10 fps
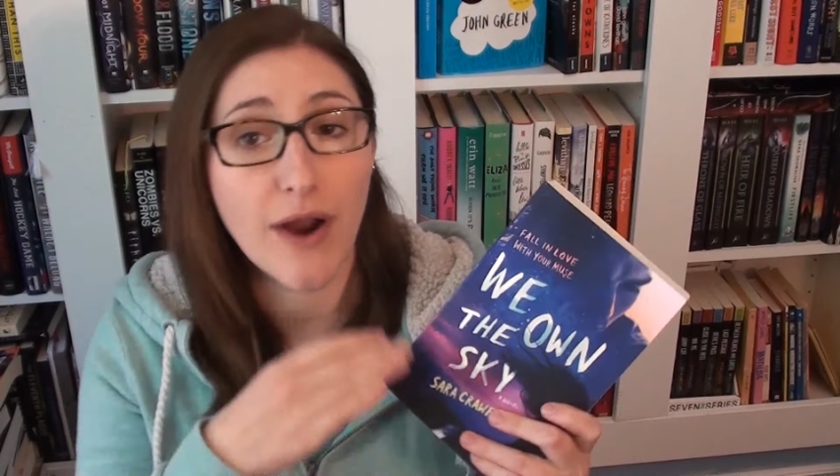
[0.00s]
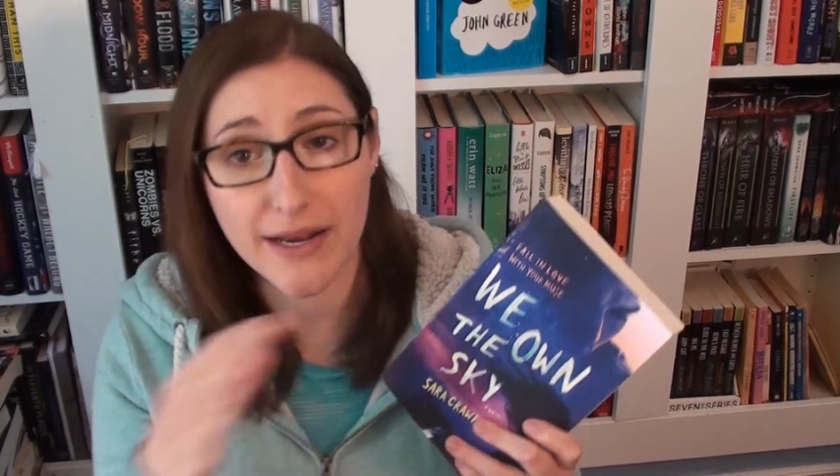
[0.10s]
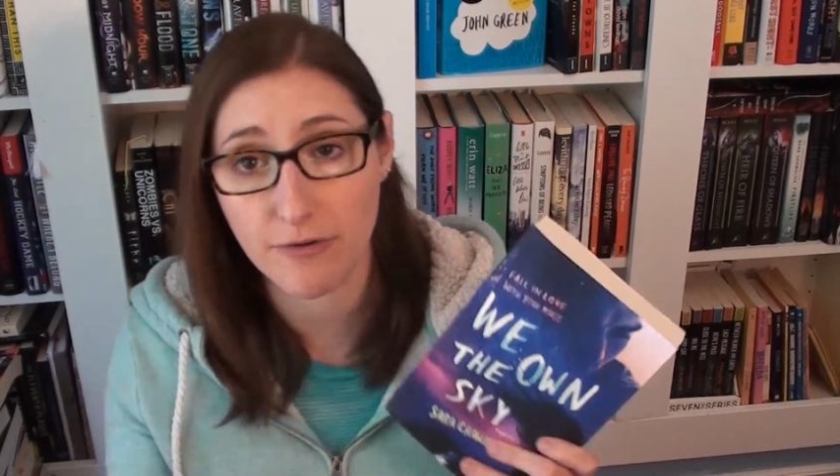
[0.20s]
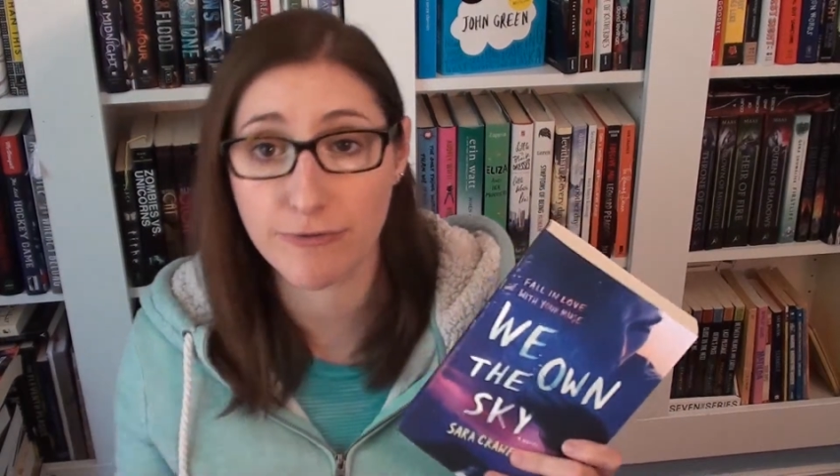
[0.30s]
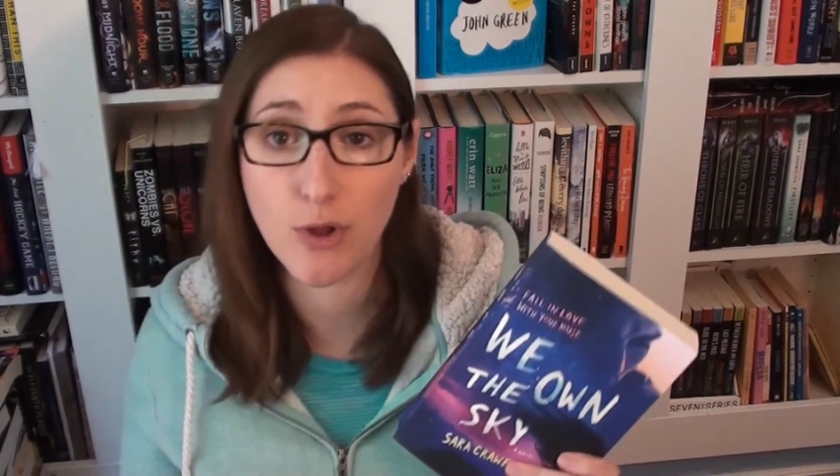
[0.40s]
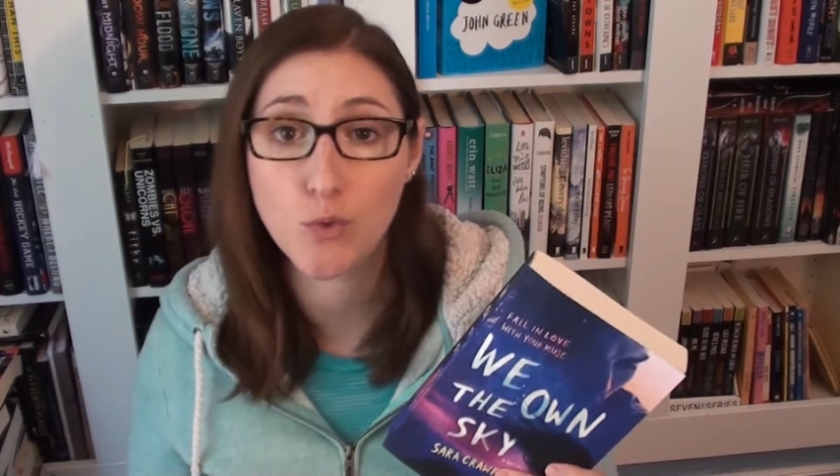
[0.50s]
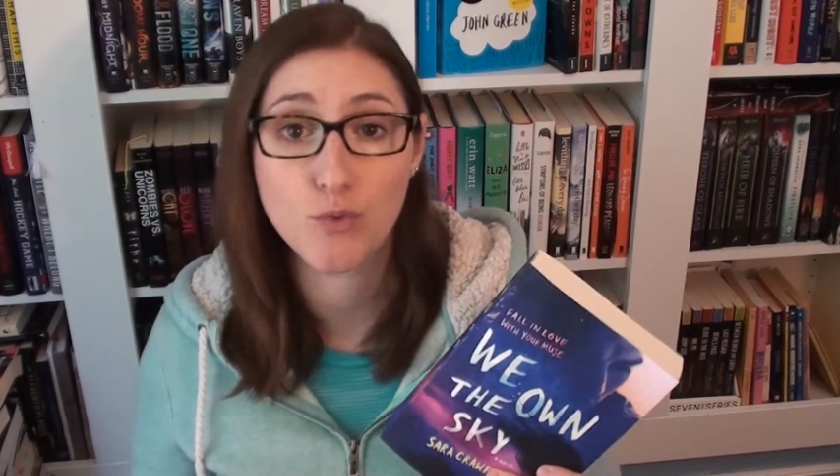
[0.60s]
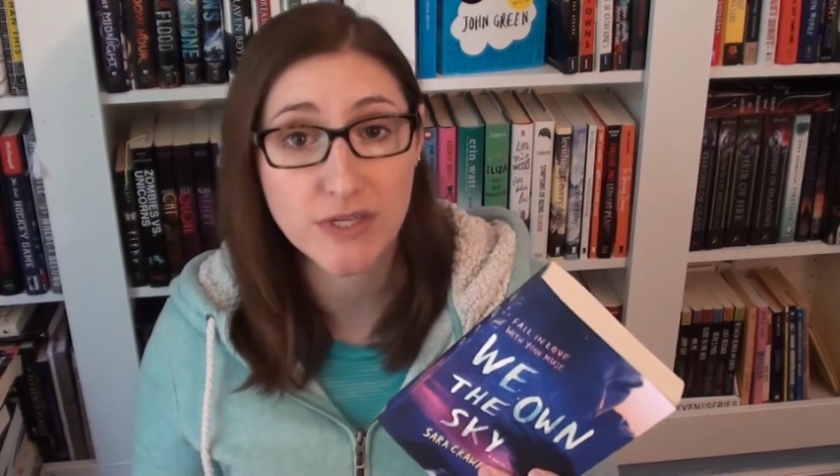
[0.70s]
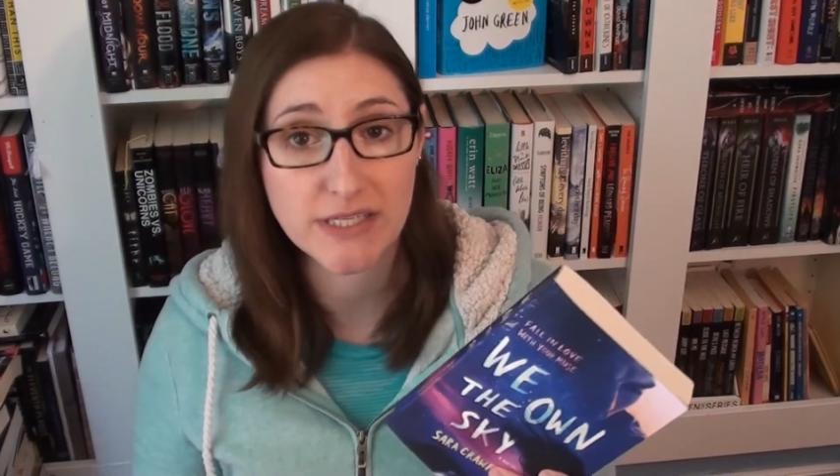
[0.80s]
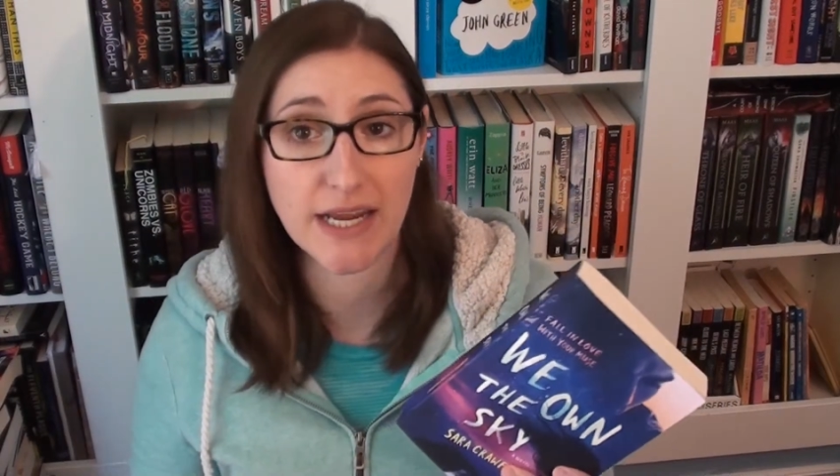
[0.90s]
writing
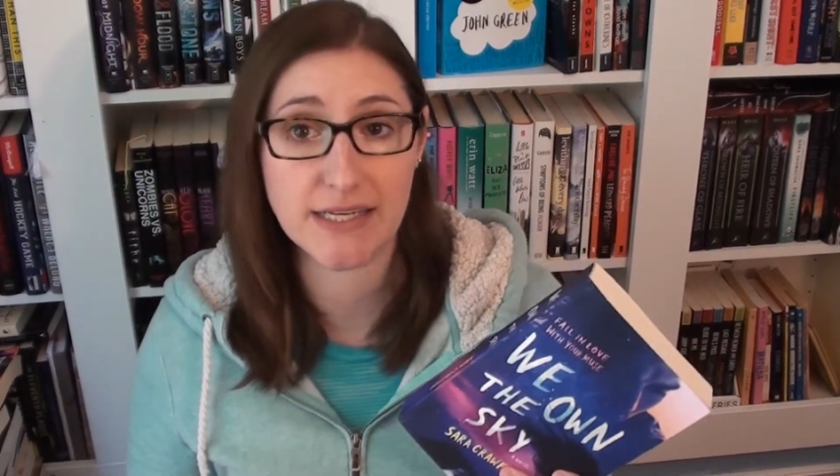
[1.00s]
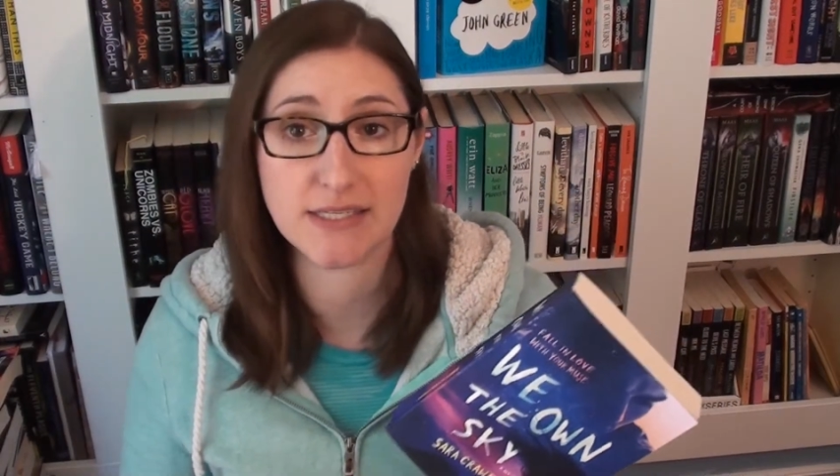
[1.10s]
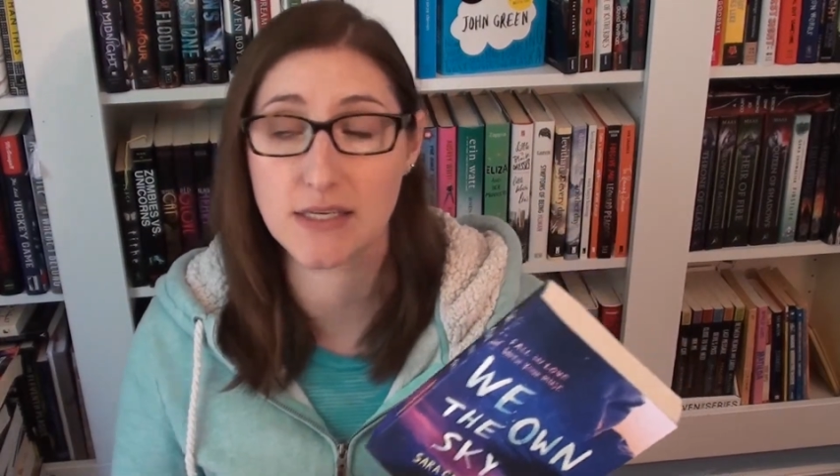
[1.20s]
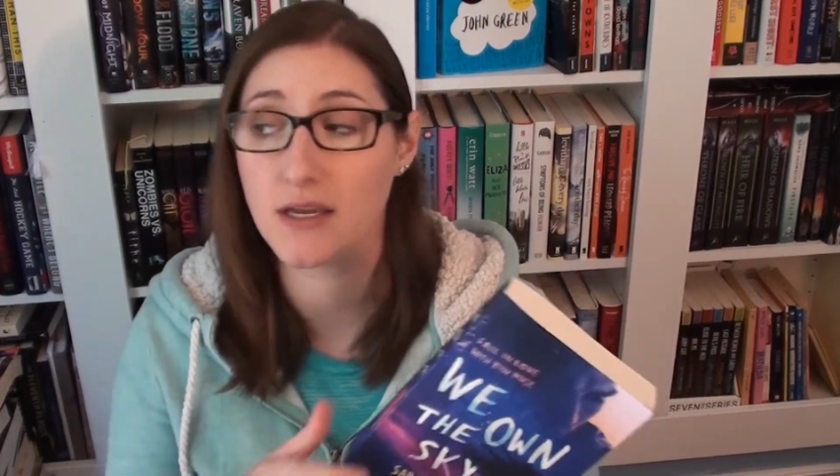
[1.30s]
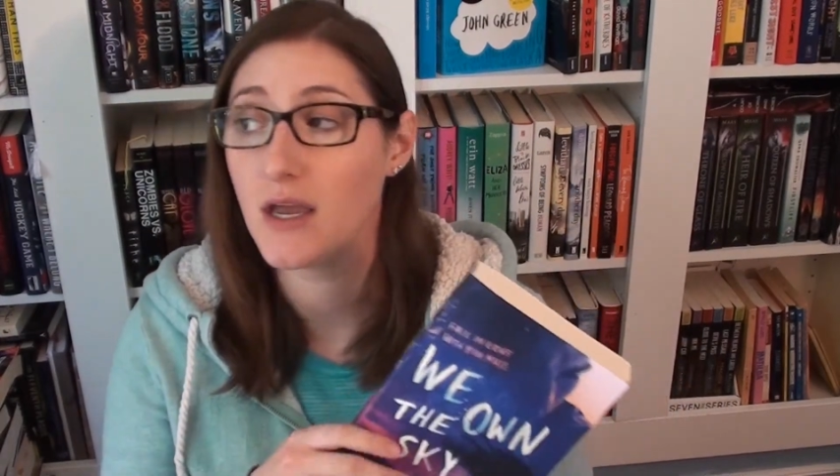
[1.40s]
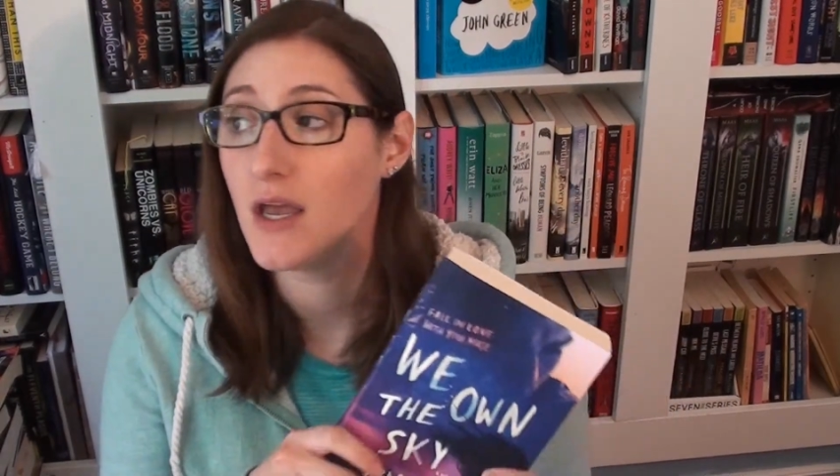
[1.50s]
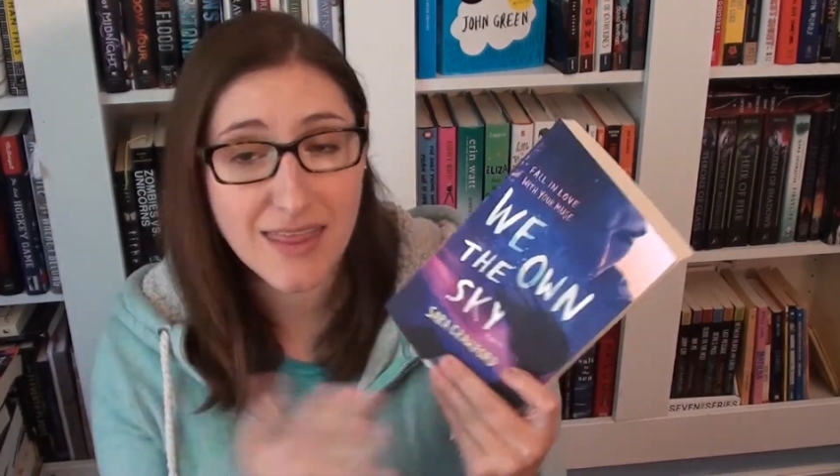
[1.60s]
flowed really nicely.